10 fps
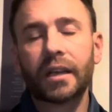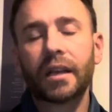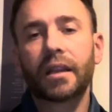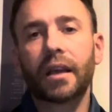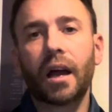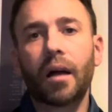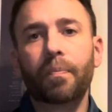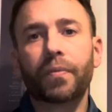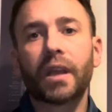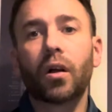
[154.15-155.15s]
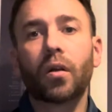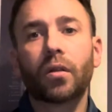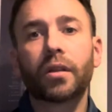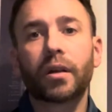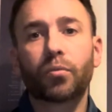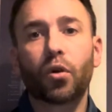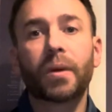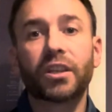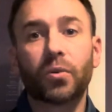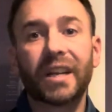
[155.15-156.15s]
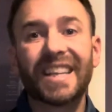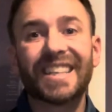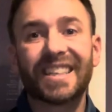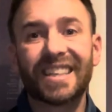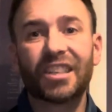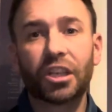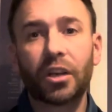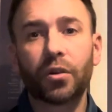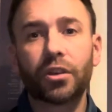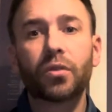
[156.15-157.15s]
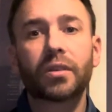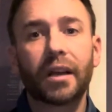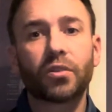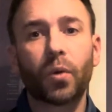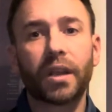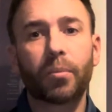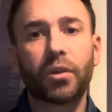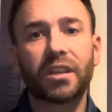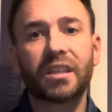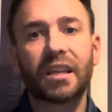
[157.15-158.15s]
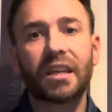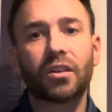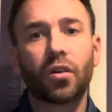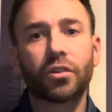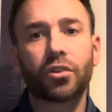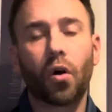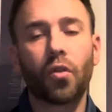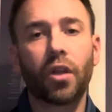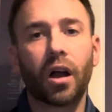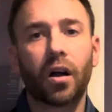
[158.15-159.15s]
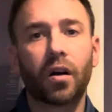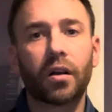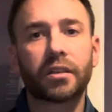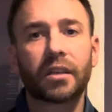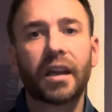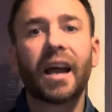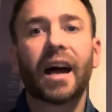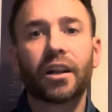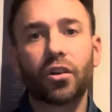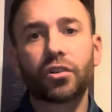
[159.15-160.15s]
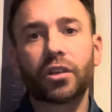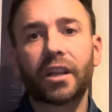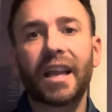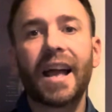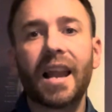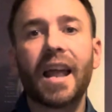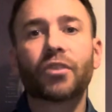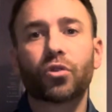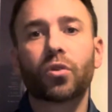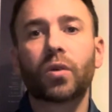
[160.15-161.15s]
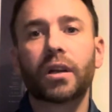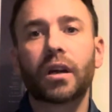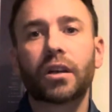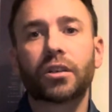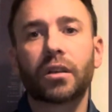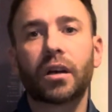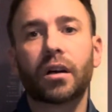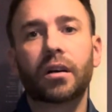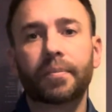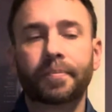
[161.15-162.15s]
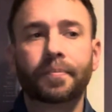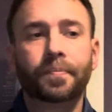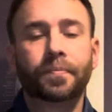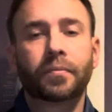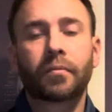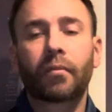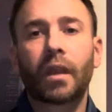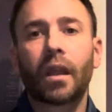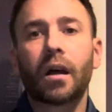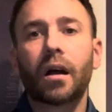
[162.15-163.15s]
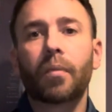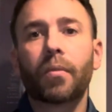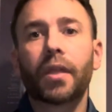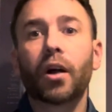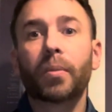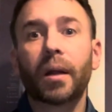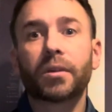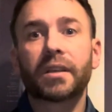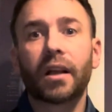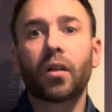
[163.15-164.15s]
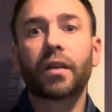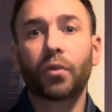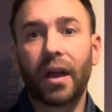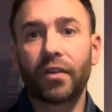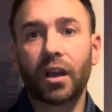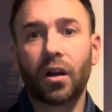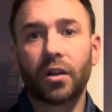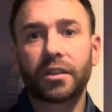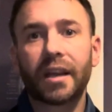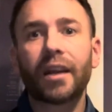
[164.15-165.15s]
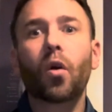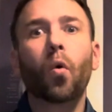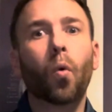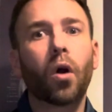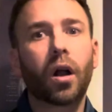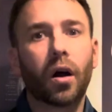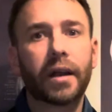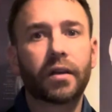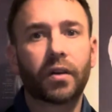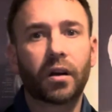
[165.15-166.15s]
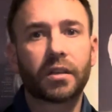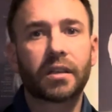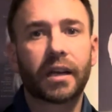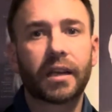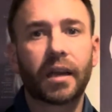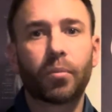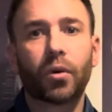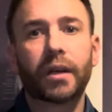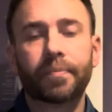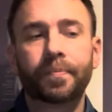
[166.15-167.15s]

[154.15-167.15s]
They'll probably do an ECG on you, so that's where they put the sticky dots on the heart and it looks at the electrical conduction of the heart. They'll be able to tell if you're having a heart attack or what kind of heart attack at that point.